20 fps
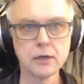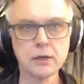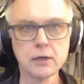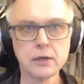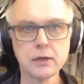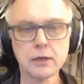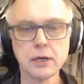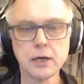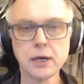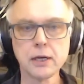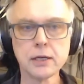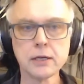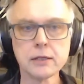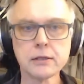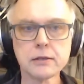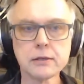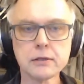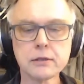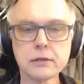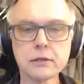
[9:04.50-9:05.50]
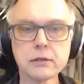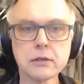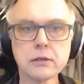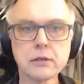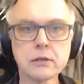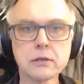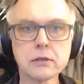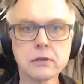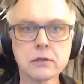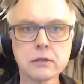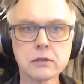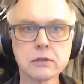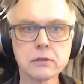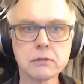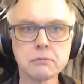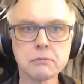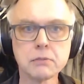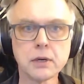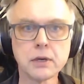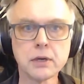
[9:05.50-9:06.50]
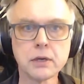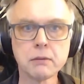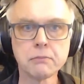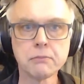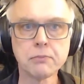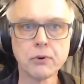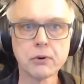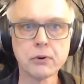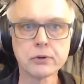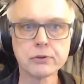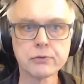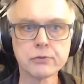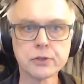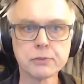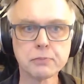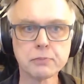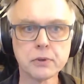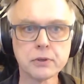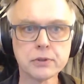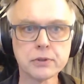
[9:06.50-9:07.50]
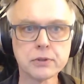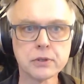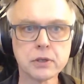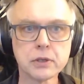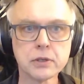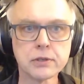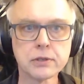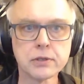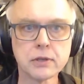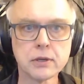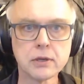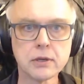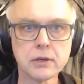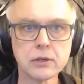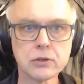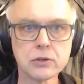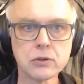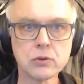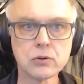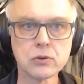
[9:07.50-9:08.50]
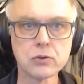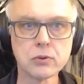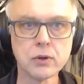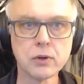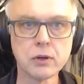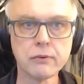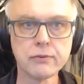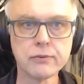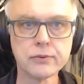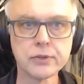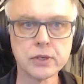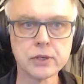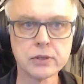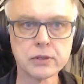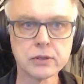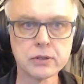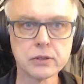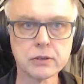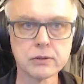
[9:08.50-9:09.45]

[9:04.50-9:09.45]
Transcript: And my impulse response is 212 Jensen.